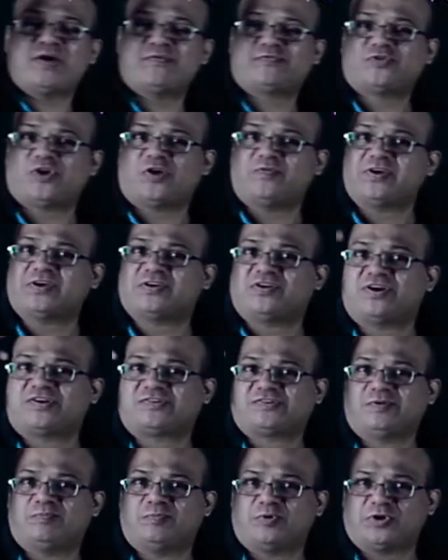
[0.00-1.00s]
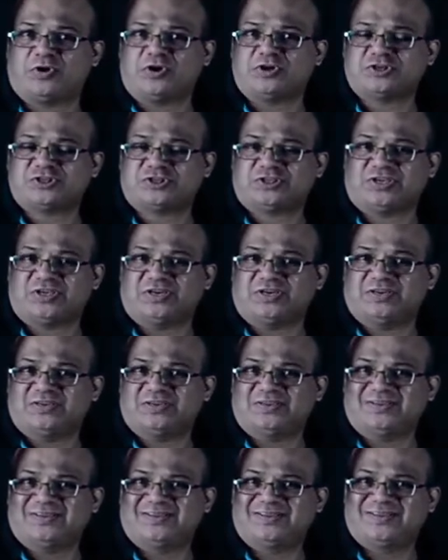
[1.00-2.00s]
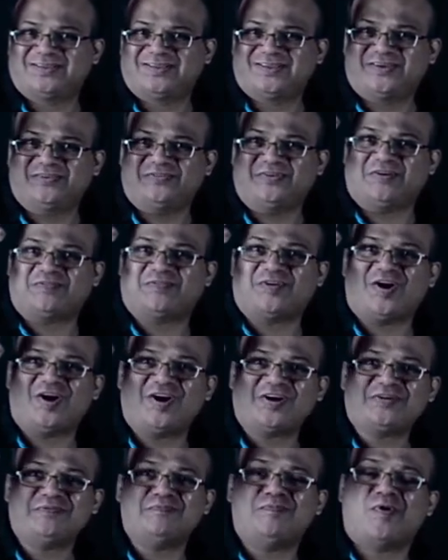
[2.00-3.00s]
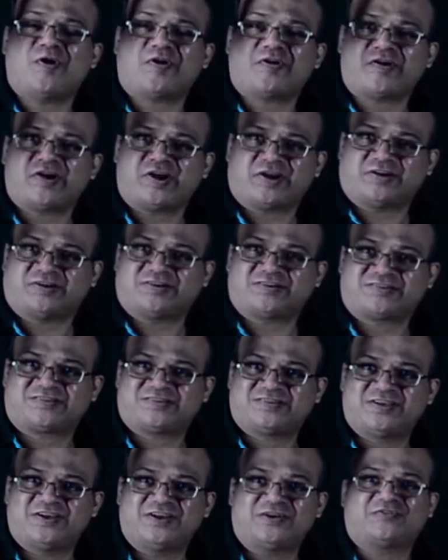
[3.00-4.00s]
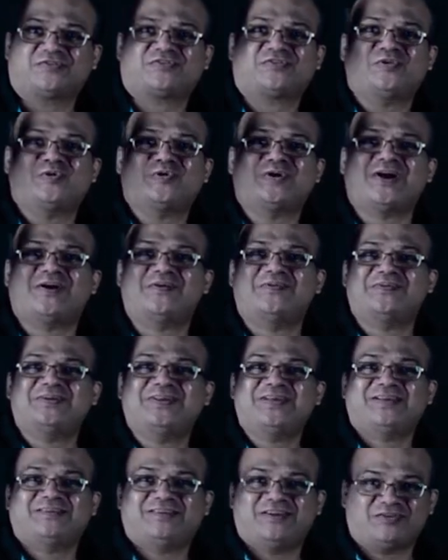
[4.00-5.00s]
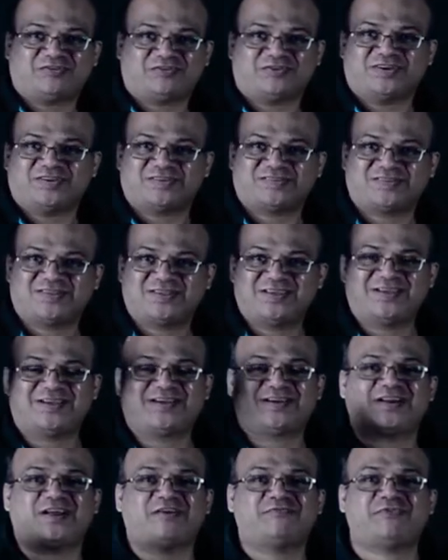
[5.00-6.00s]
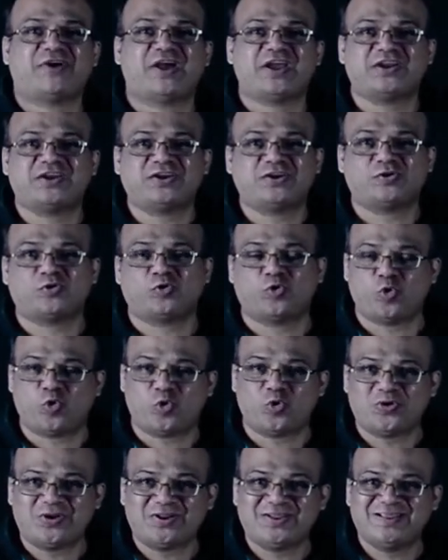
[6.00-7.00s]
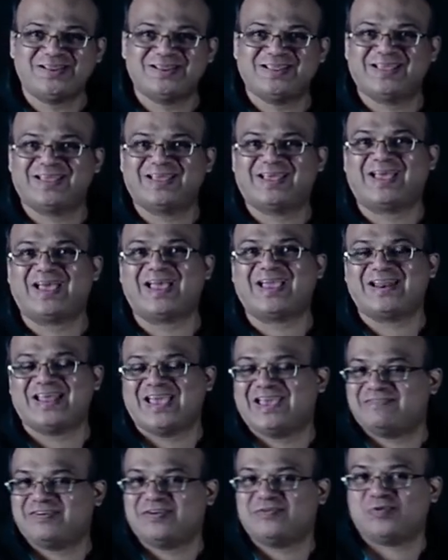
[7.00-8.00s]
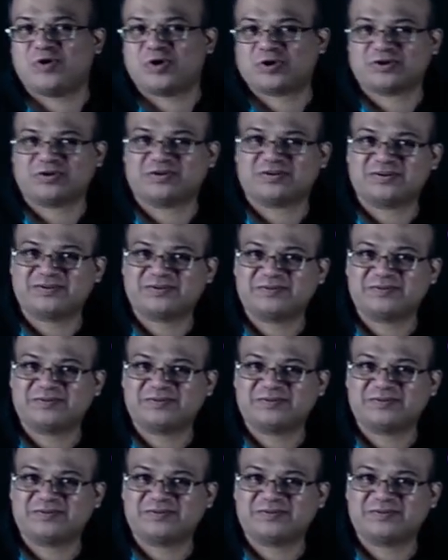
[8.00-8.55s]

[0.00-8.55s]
absorbing rods of boron steel. We have got moderators to slow down neutrons graphite core and heavy water.